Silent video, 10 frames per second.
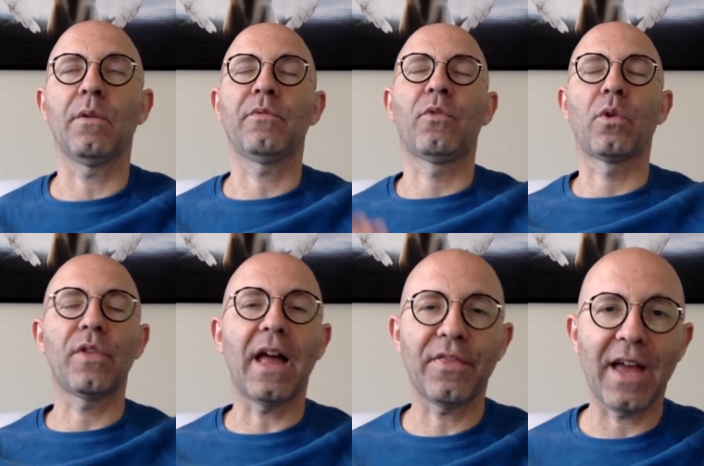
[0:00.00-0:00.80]
for
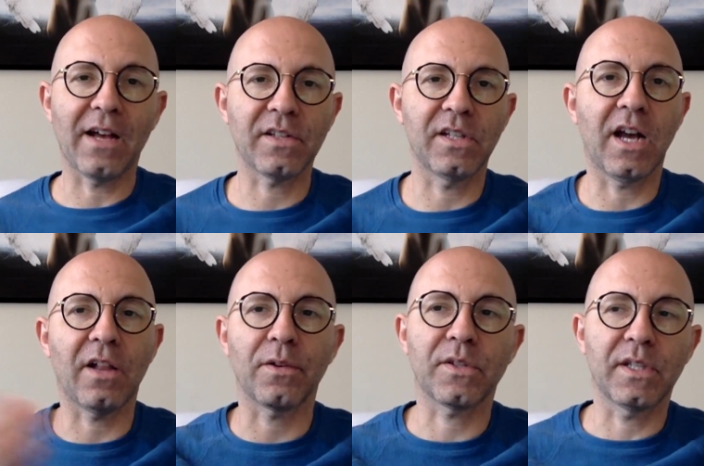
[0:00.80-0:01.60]
that
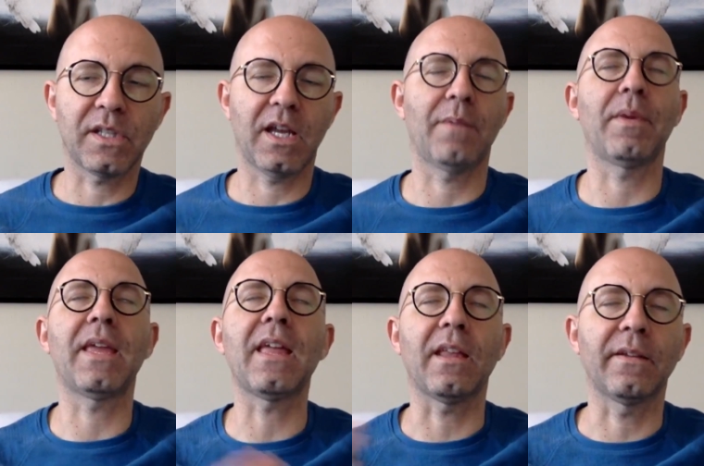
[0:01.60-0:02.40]
$1,000 that's coming
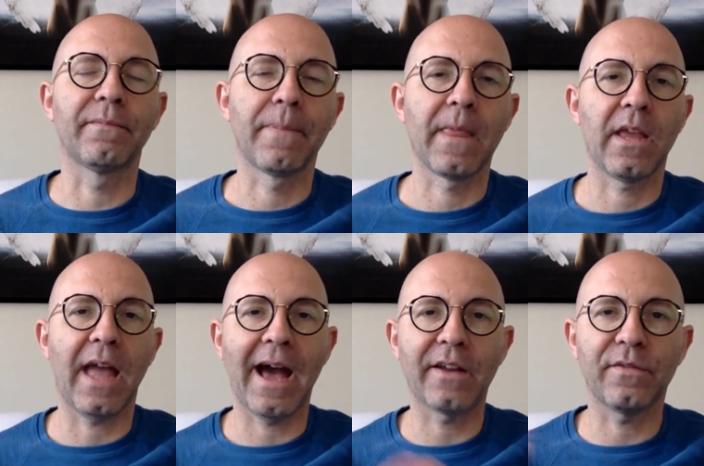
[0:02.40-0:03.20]
in
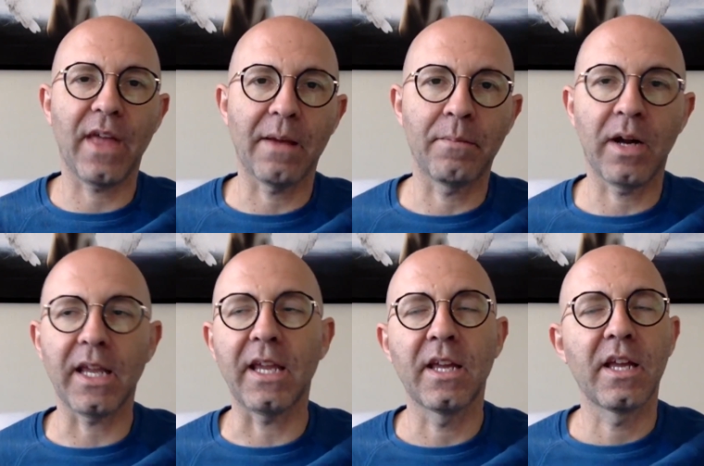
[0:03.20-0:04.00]
out of that
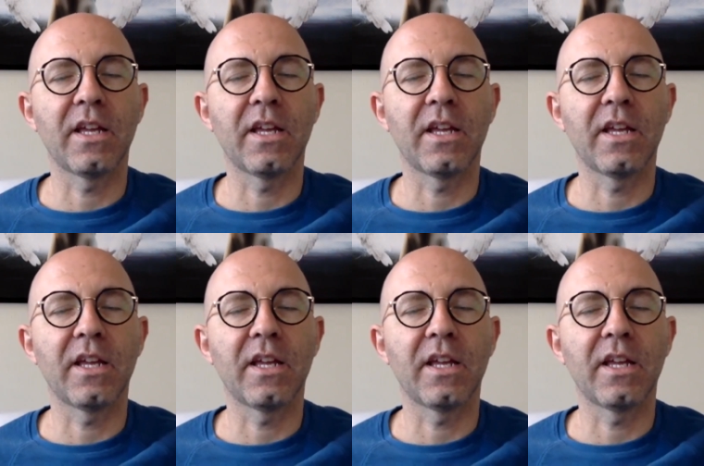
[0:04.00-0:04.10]
money.